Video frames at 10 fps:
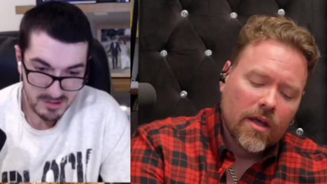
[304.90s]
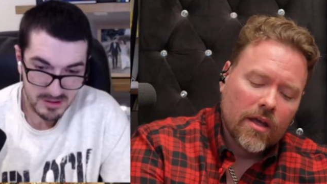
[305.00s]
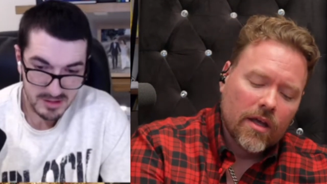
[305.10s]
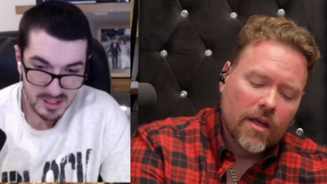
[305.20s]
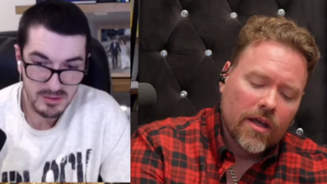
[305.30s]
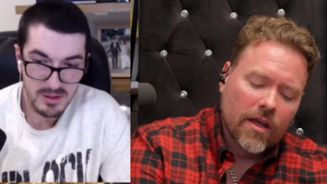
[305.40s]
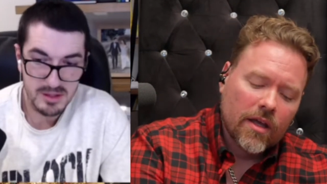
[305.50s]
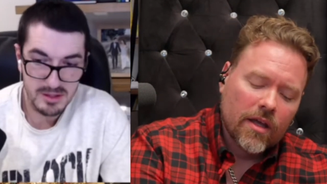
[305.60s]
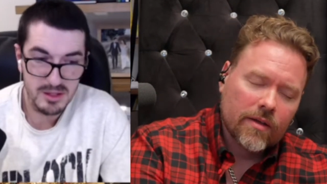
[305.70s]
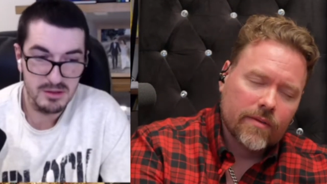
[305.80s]
Speaker 1: Because
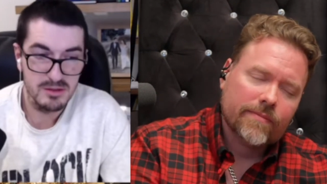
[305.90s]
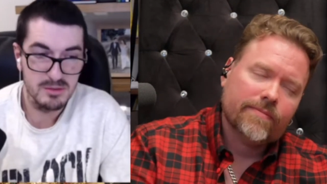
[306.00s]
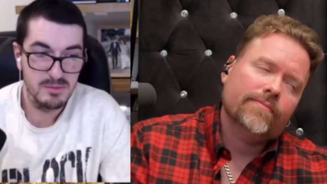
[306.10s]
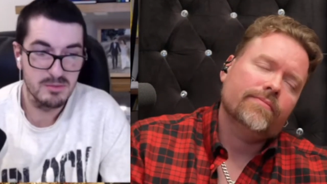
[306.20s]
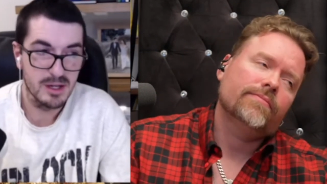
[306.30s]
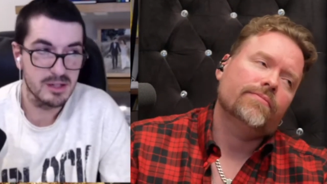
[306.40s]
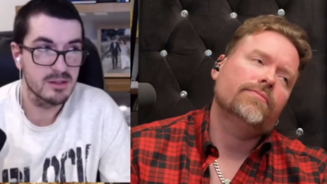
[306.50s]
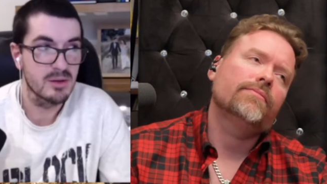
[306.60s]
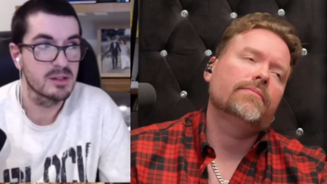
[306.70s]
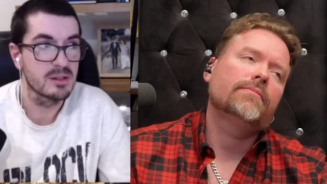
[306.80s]
anyone that sells
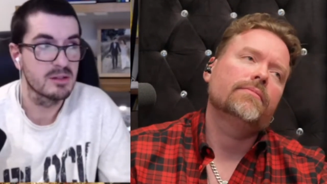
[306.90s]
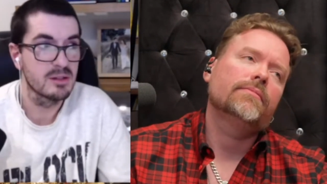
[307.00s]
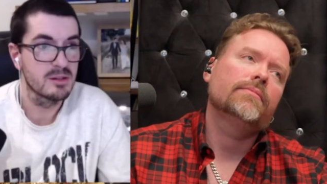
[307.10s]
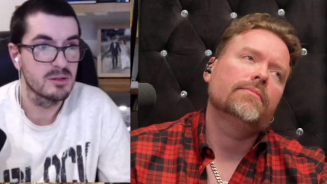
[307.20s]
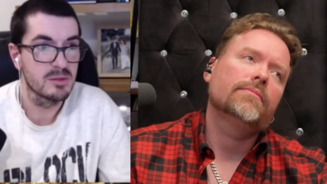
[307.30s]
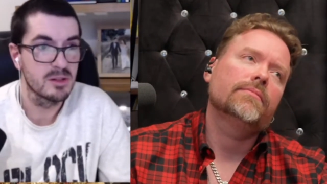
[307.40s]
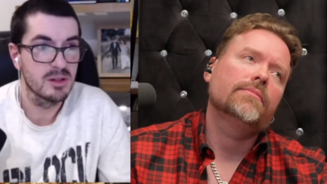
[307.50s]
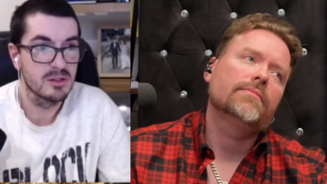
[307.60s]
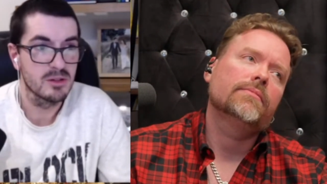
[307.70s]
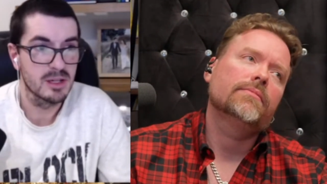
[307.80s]
wrecks wrecks the system, so
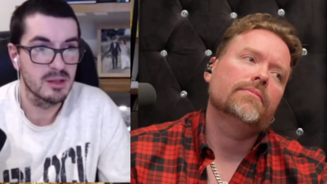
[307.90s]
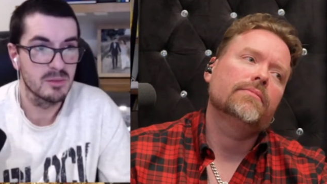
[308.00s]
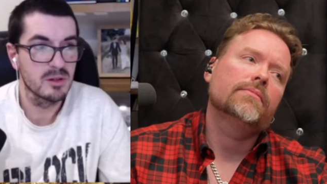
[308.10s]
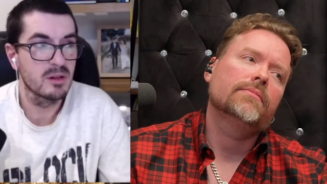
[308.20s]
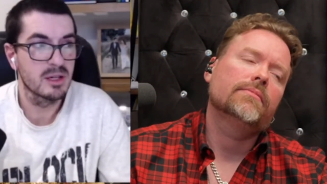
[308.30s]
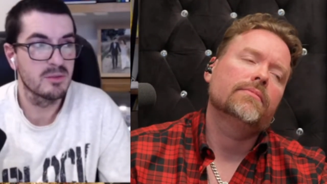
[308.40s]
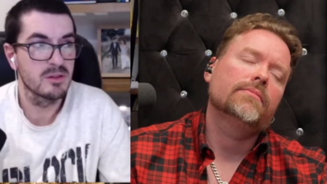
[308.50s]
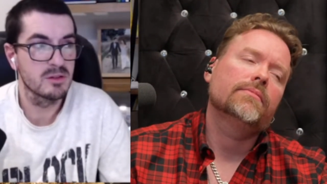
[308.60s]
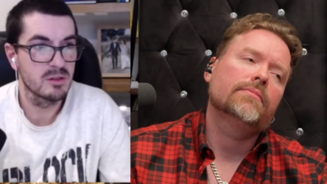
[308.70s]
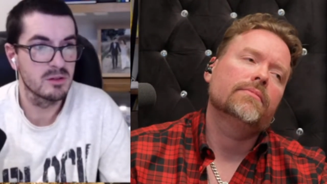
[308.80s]
you got to try and get them to lock
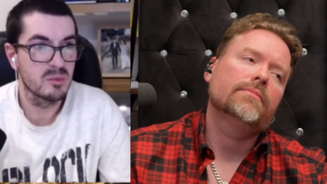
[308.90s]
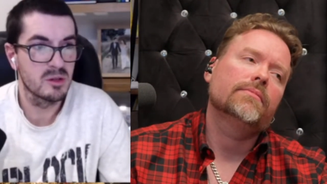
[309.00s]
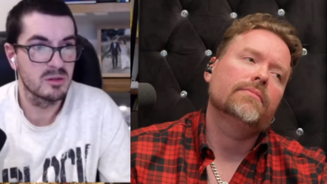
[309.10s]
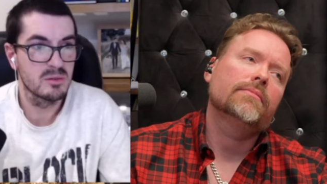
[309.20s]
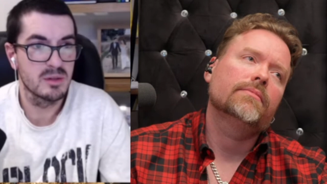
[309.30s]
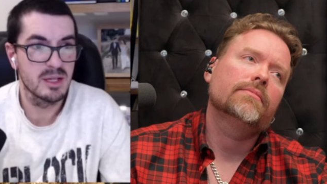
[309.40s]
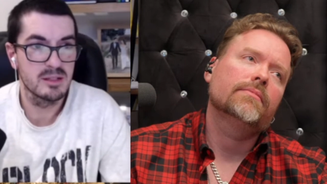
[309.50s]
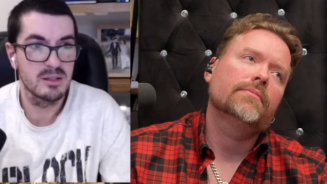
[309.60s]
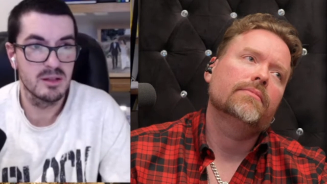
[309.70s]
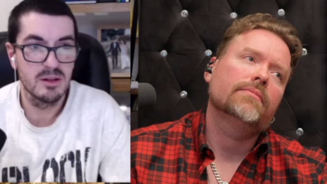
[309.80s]
up for as long as possible.
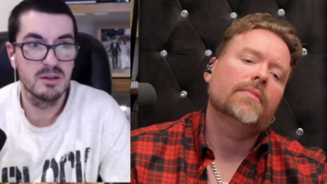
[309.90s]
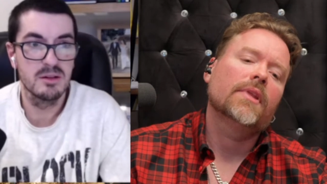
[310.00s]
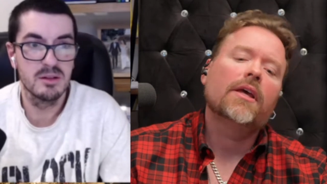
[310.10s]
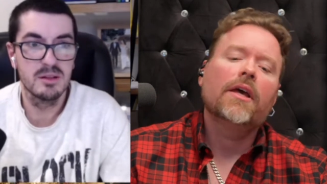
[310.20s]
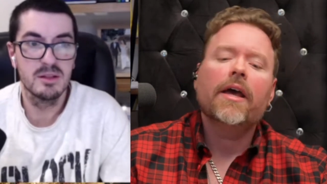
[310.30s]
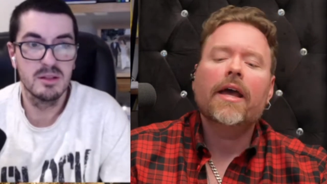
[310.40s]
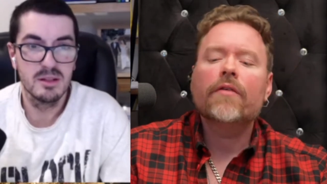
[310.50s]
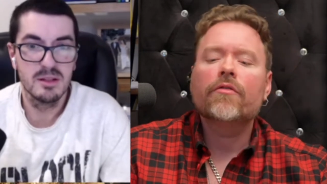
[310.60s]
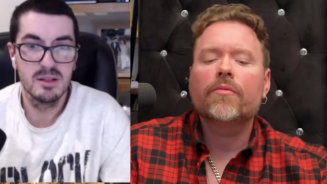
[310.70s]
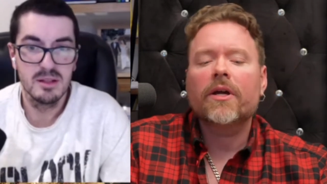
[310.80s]
Yes, I know.
Speaker 2: Hey
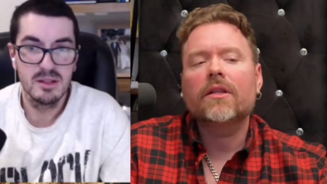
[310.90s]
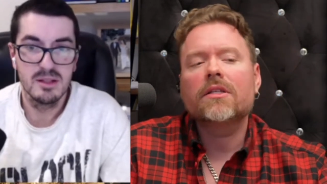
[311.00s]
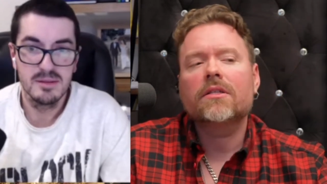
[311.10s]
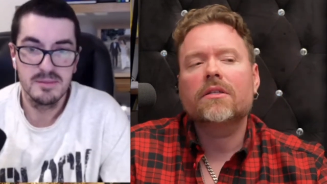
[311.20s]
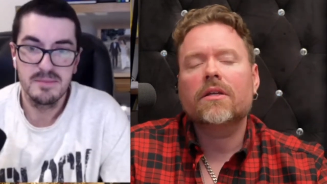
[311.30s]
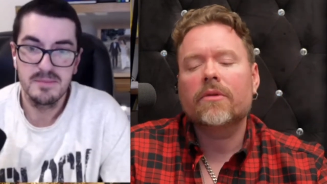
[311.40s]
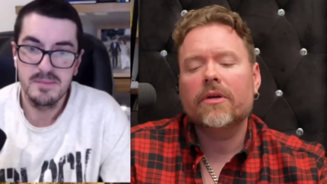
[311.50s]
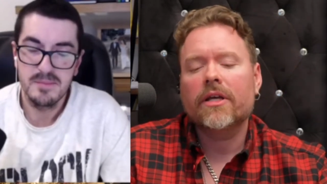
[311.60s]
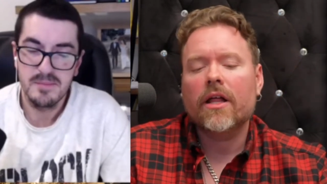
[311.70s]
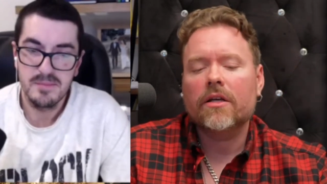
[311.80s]
everybody, listen. I'm going to
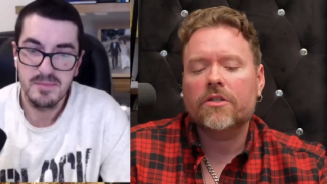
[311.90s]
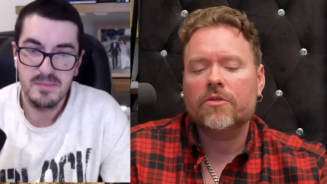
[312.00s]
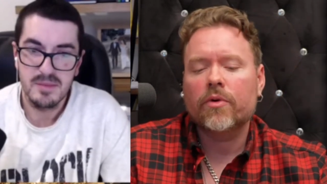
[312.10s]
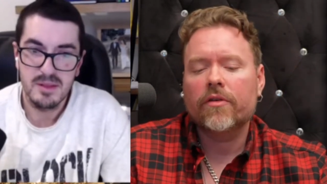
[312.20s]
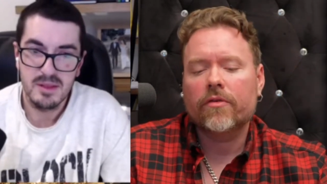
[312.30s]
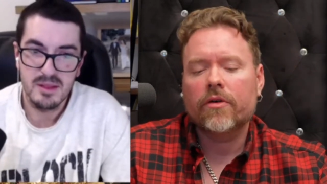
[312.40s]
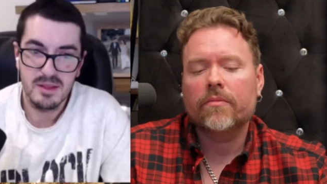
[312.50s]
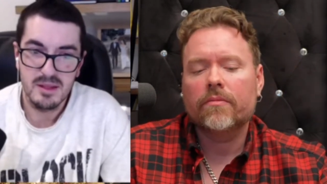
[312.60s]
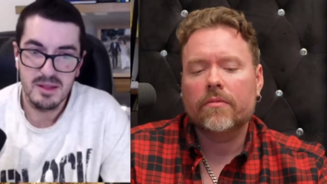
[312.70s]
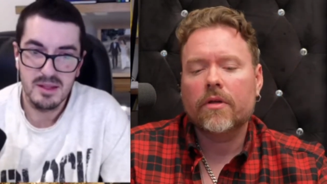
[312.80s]
make Alex's point for
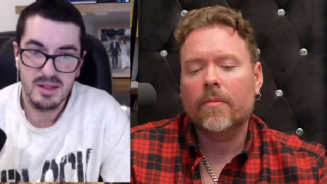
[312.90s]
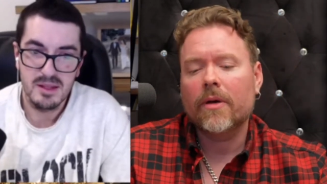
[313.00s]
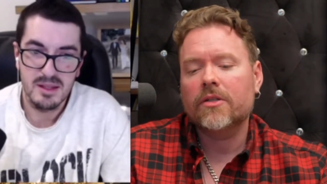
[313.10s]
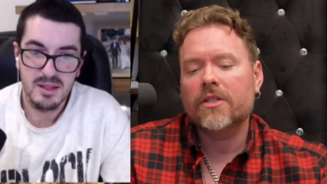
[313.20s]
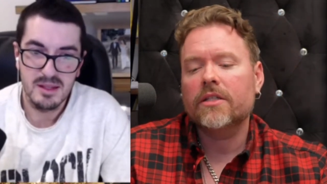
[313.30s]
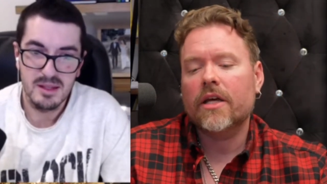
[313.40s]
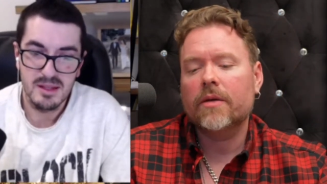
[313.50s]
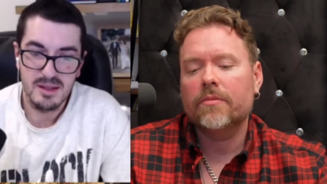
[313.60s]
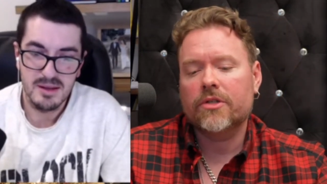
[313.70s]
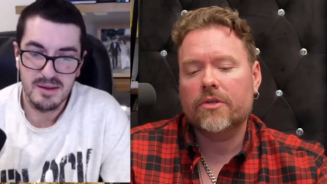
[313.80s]
him about ten
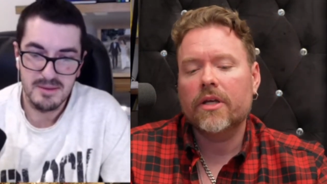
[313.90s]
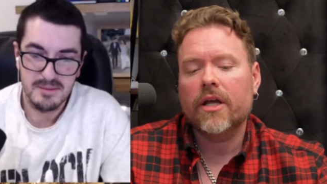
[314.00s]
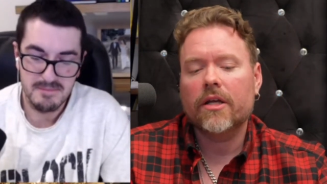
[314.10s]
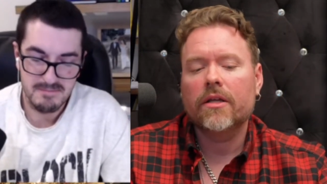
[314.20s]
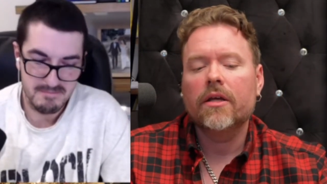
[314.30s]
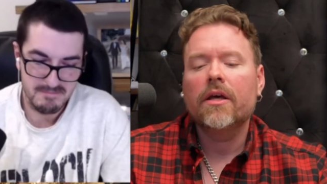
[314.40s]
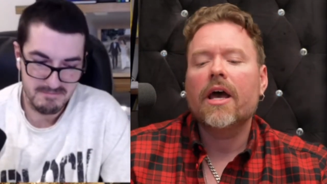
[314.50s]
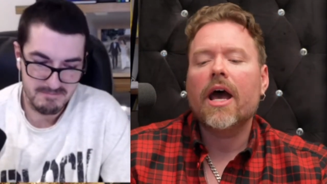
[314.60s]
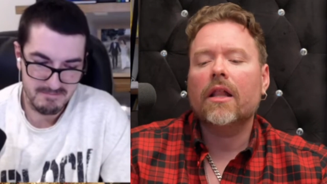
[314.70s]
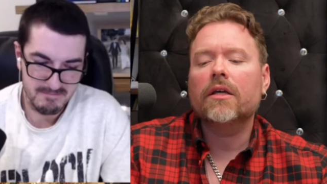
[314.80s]
times, so you get it.
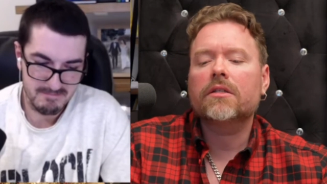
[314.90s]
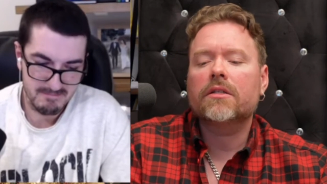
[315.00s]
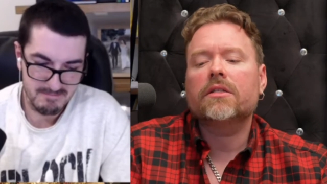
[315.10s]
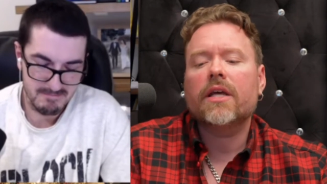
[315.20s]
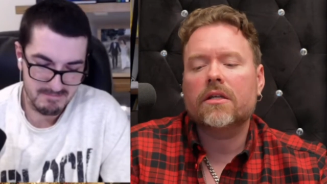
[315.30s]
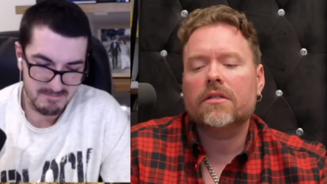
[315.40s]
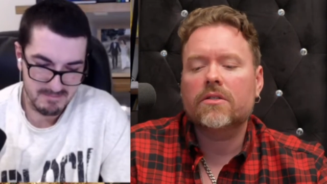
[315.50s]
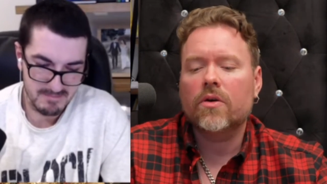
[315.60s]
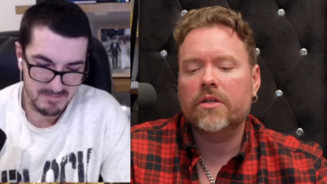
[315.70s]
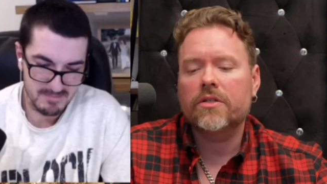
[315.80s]
Alex thinks hex is
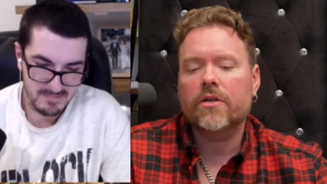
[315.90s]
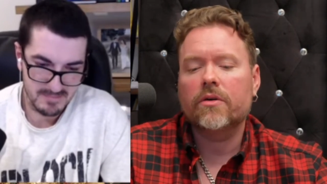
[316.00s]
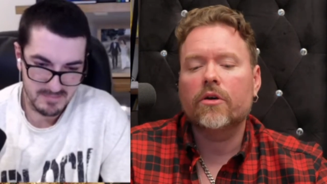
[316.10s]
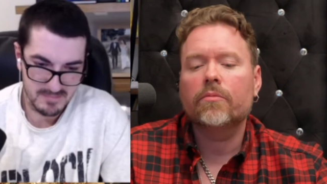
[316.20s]
going to zero